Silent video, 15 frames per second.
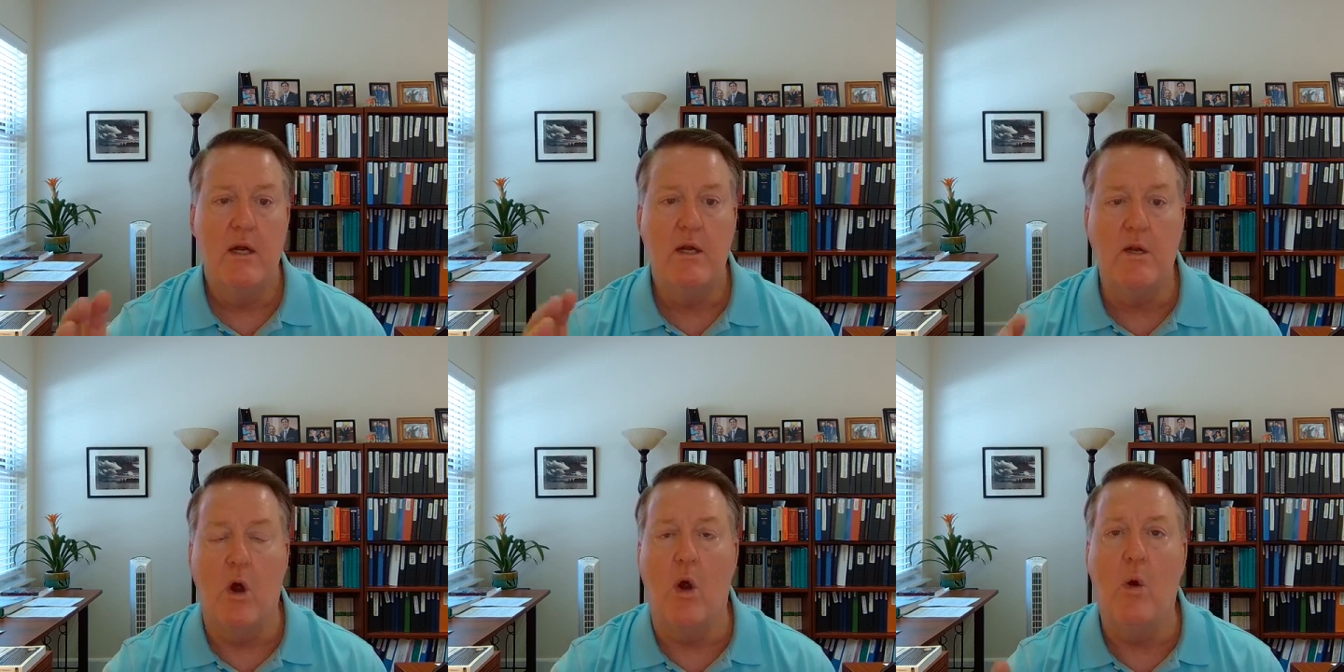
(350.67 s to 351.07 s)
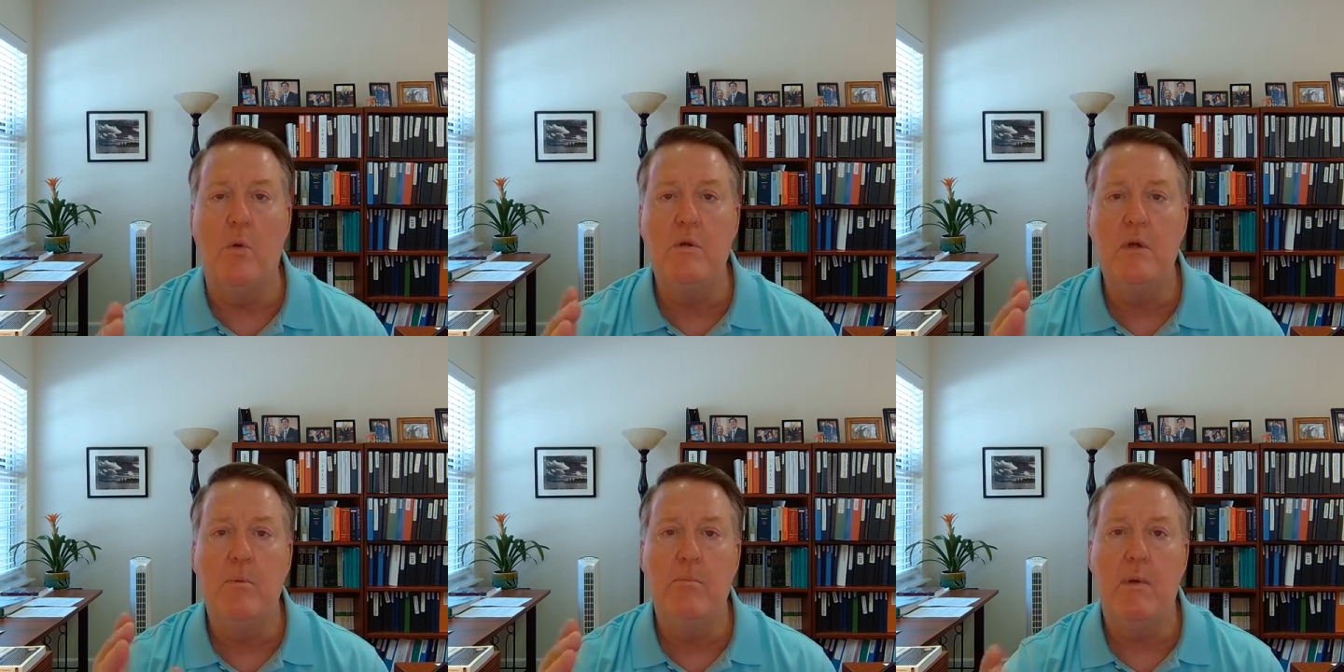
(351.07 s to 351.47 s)

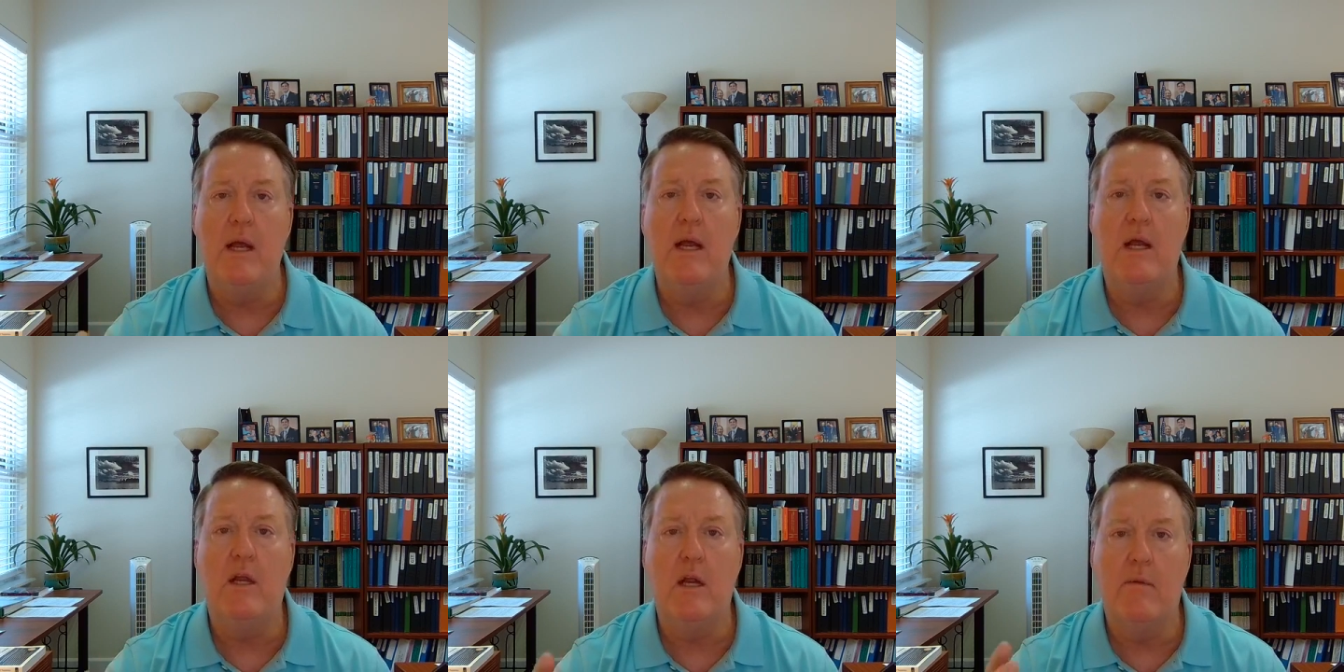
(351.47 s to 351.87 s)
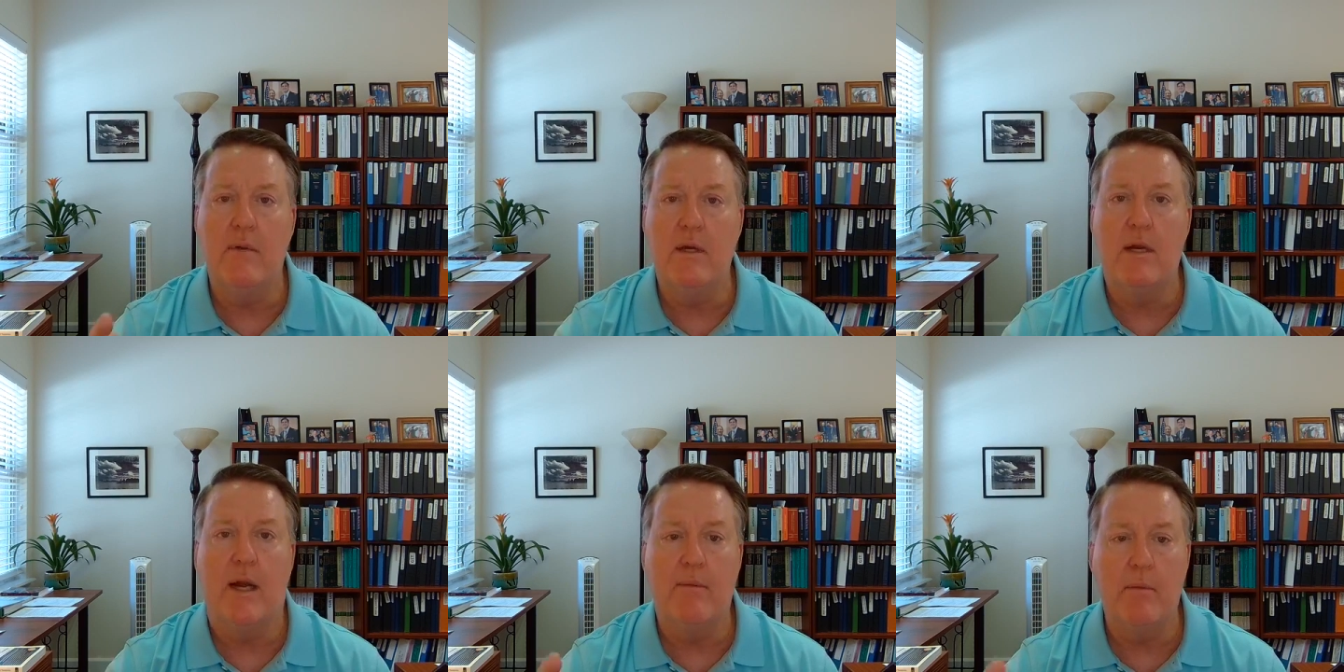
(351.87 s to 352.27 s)
don't make your
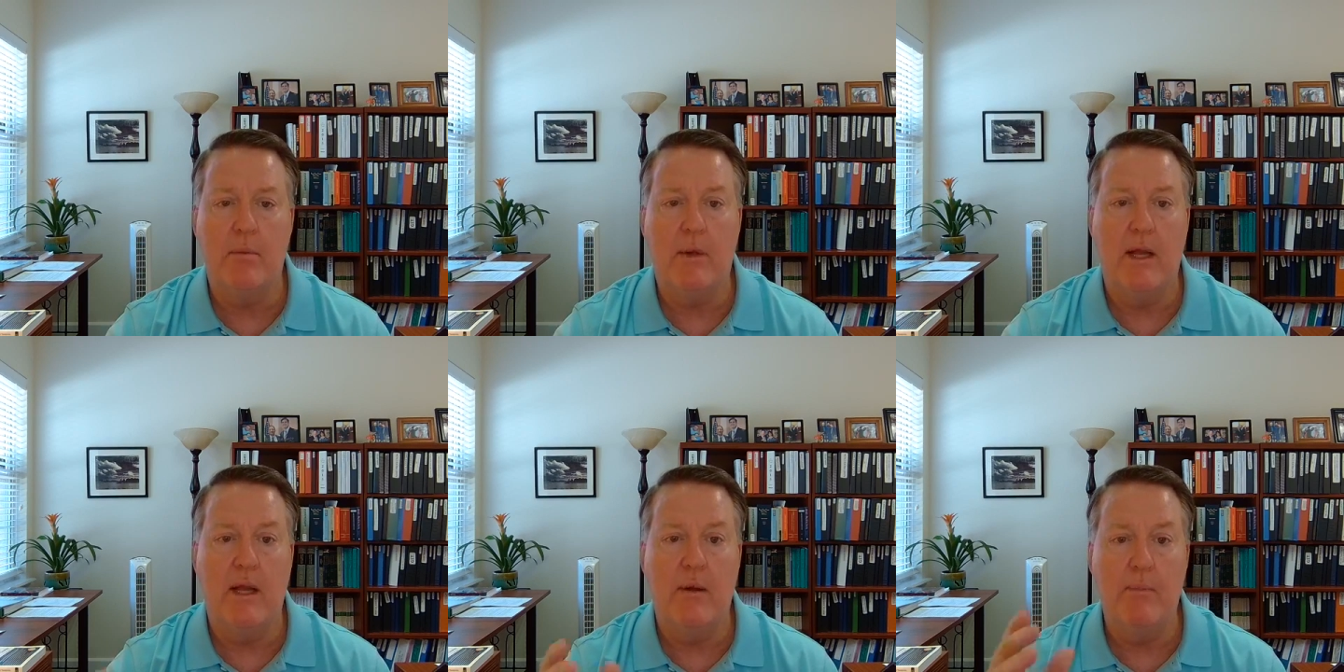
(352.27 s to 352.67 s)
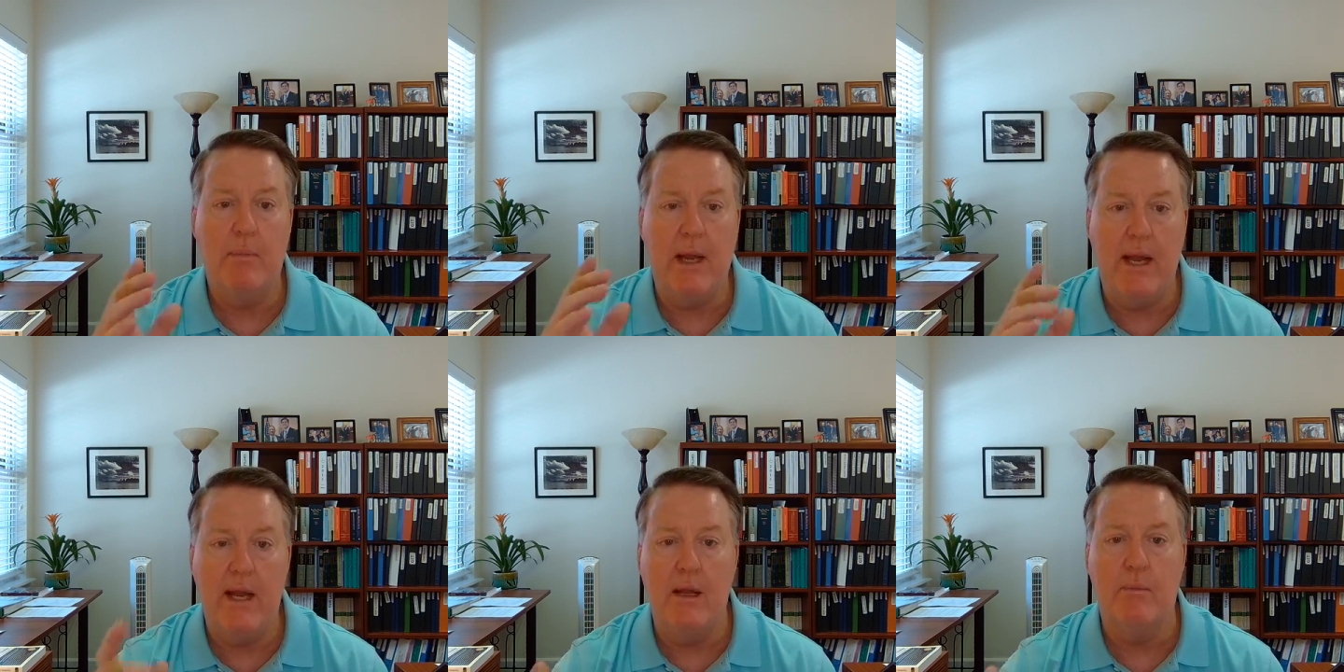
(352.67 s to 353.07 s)
retirement plan
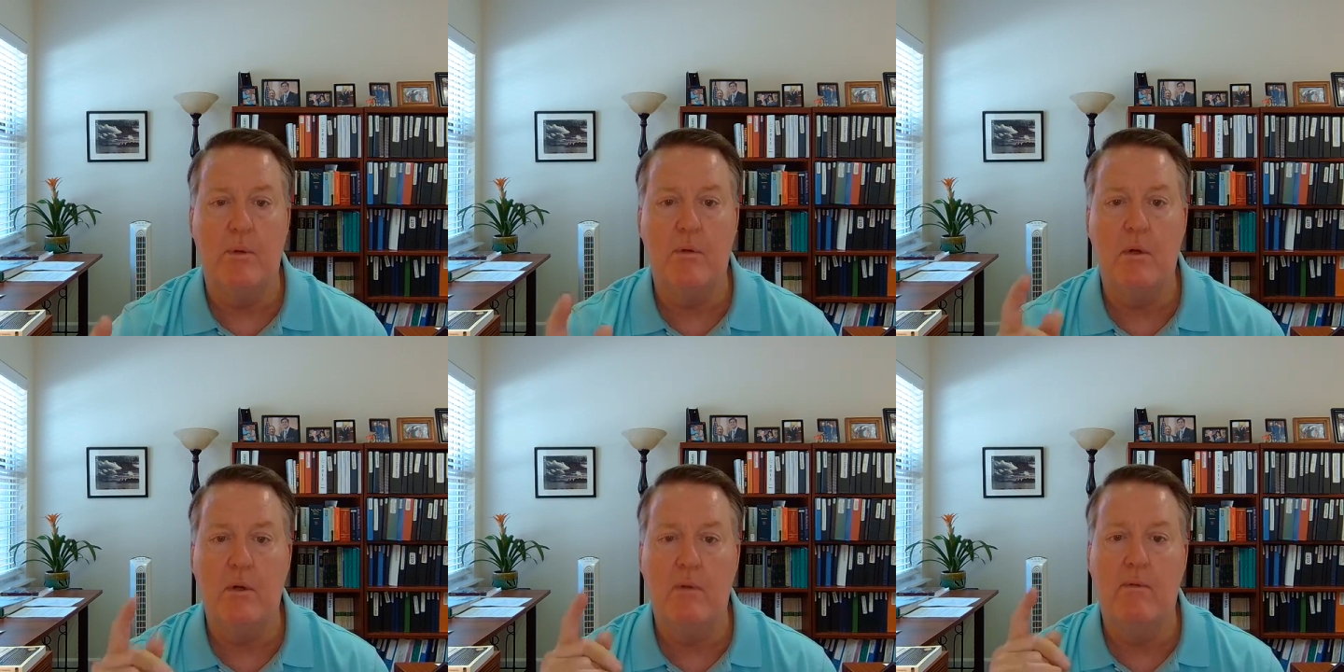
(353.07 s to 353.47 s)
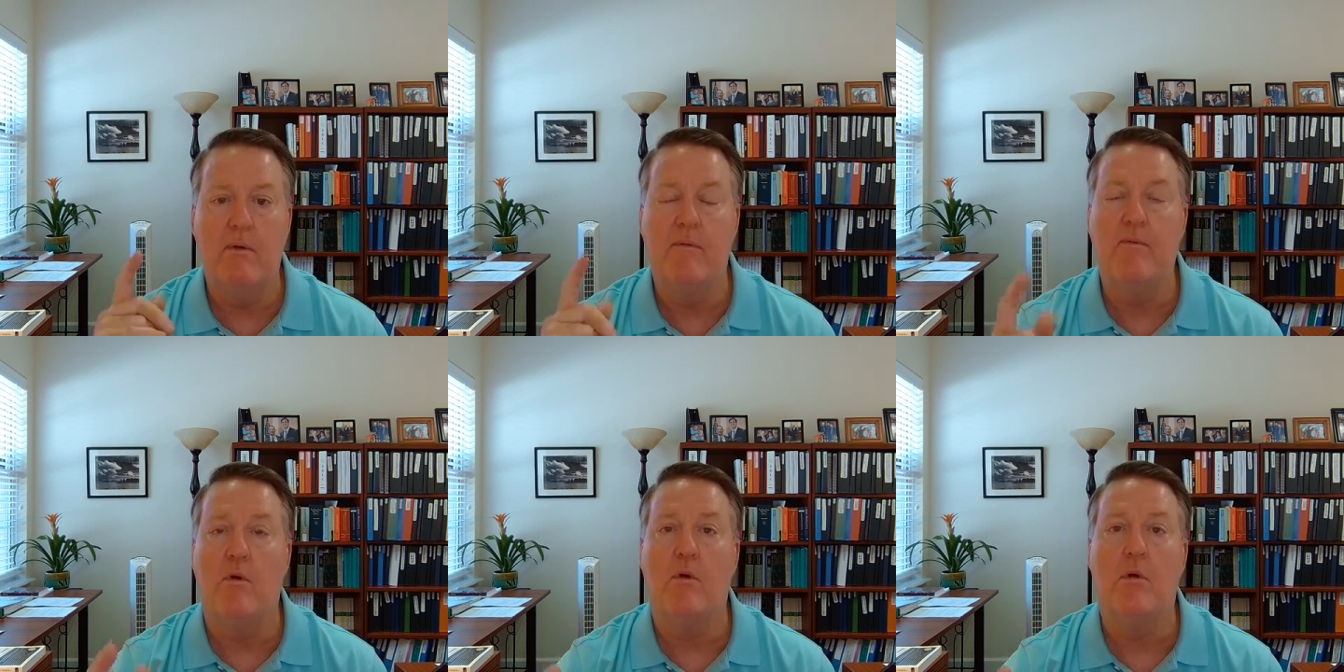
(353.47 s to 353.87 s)
payable to your
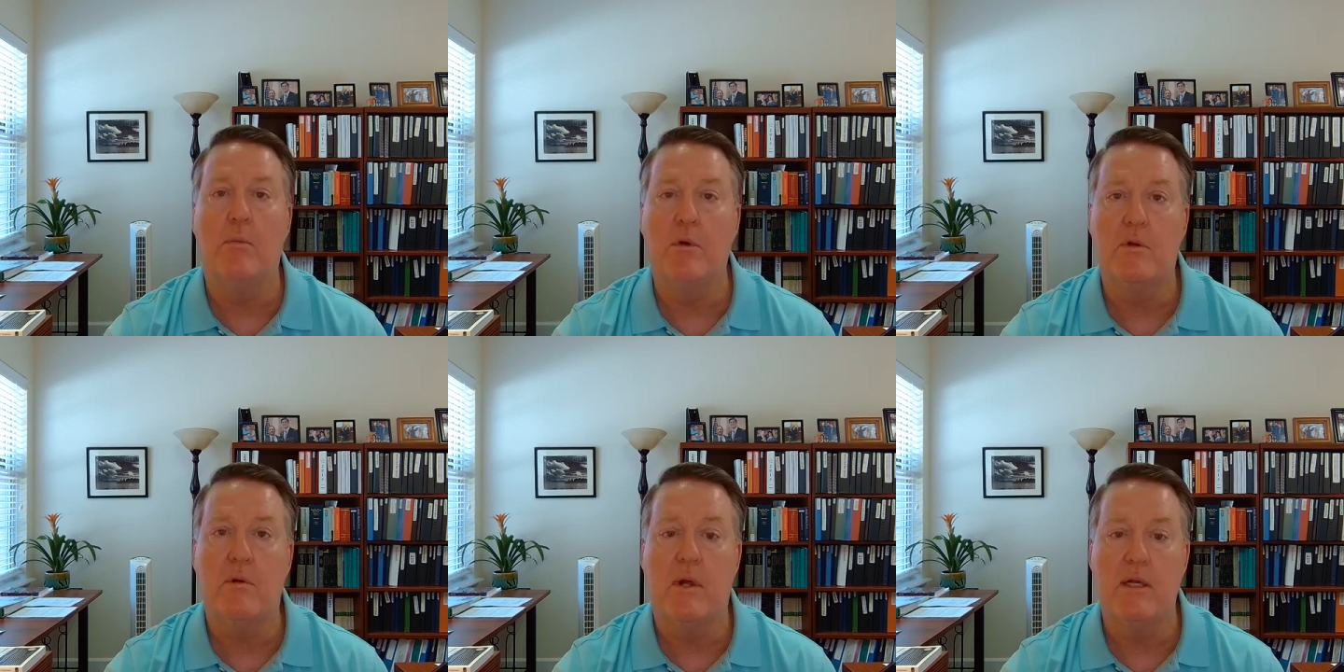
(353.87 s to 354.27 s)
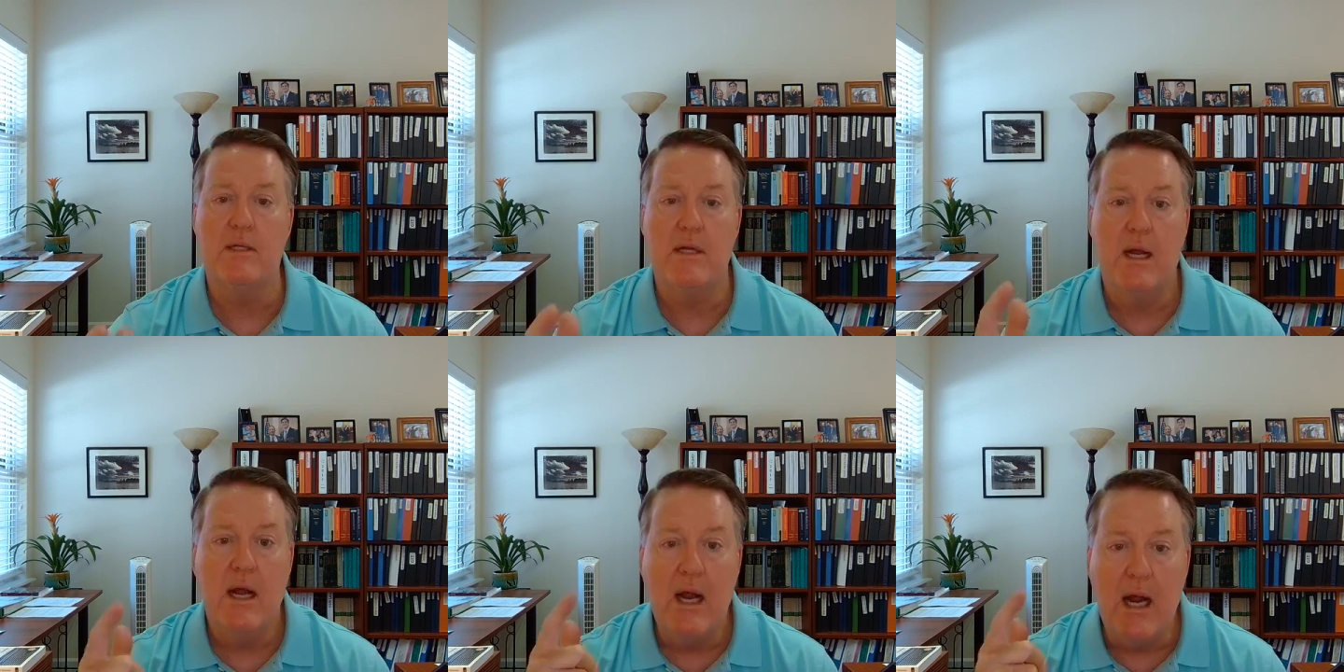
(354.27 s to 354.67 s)
revocable trust.